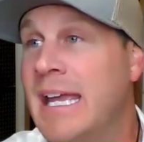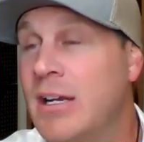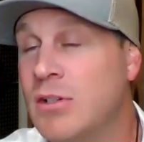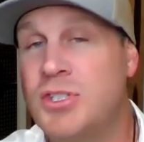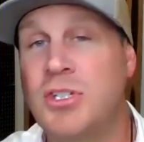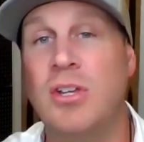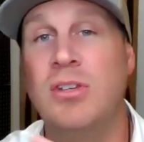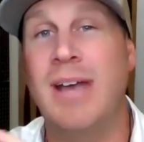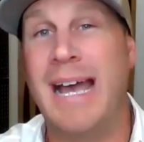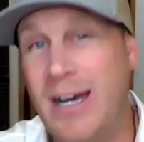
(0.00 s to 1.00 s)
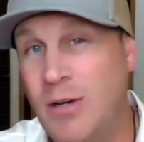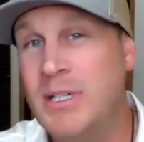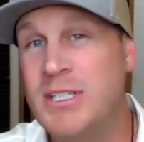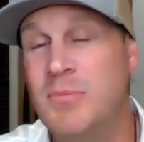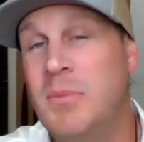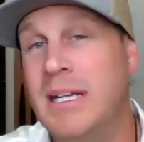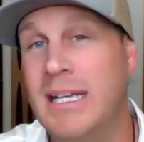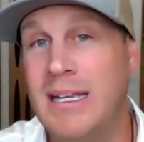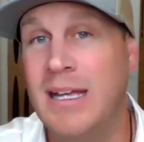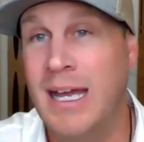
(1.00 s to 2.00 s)
it'll show you how much
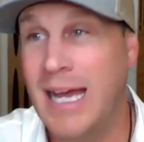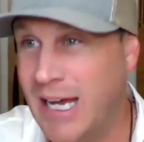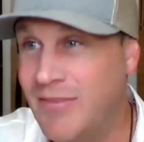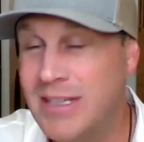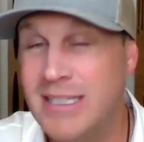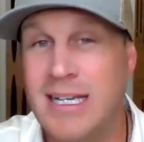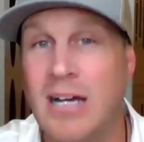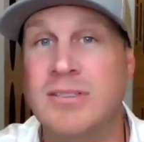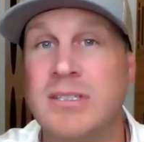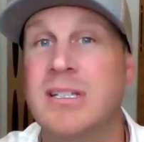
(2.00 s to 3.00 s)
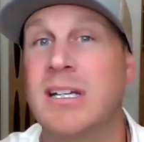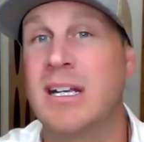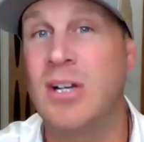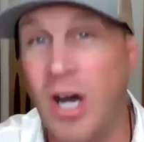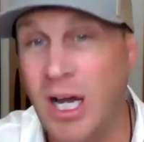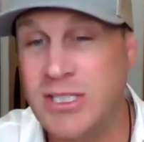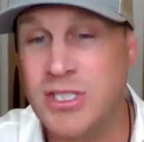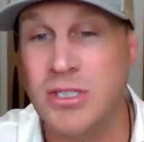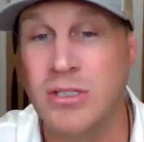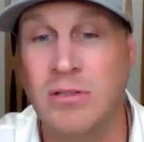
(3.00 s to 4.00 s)
money having this house is going to
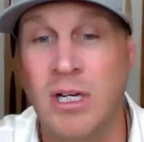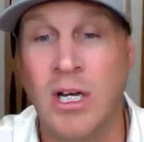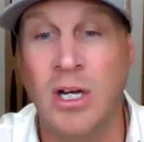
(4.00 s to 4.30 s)
cost you